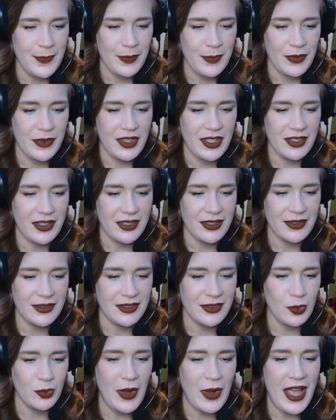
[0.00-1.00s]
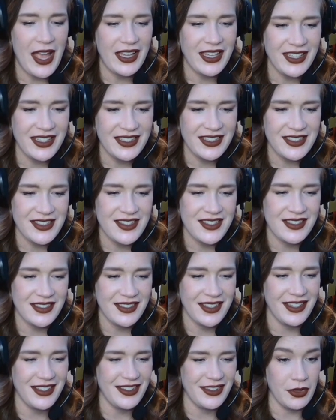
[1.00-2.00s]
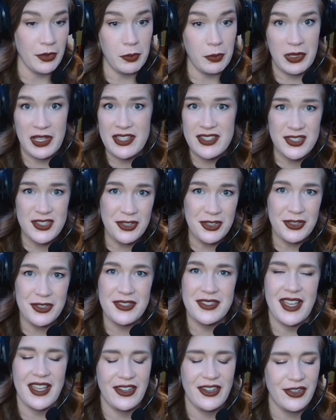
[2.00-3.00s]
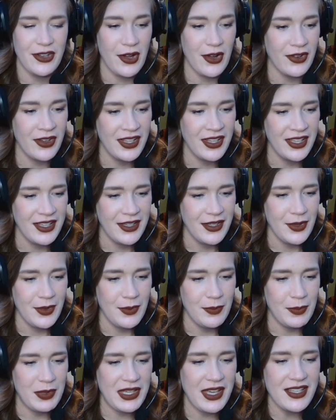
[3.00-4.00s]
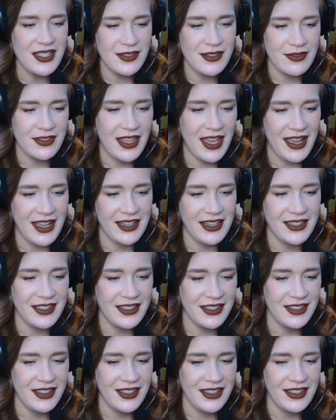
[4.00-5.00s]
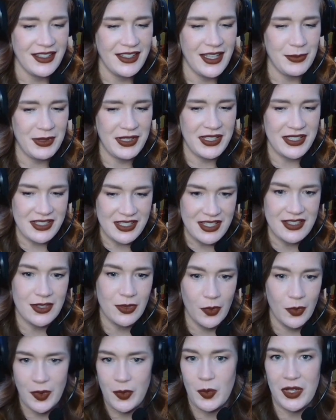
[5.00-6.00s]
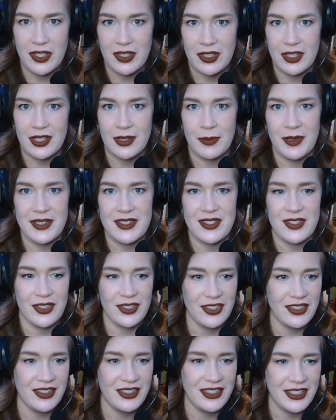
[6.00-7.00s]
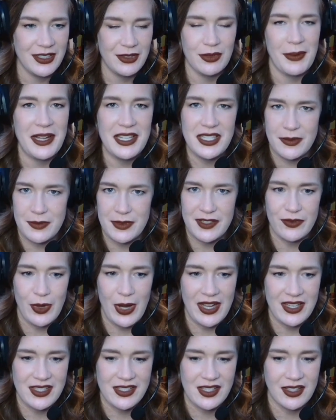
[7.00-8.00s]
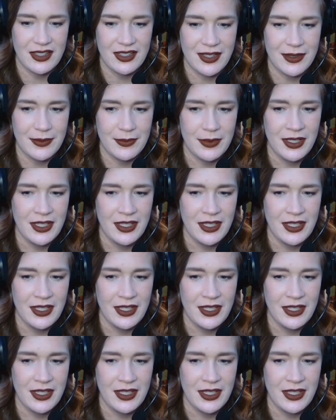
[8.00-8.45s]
the, the wagons, I, the pistols, I don't know. Because of that, and because he's the one wielding the pistol, he reminds me of Waxillium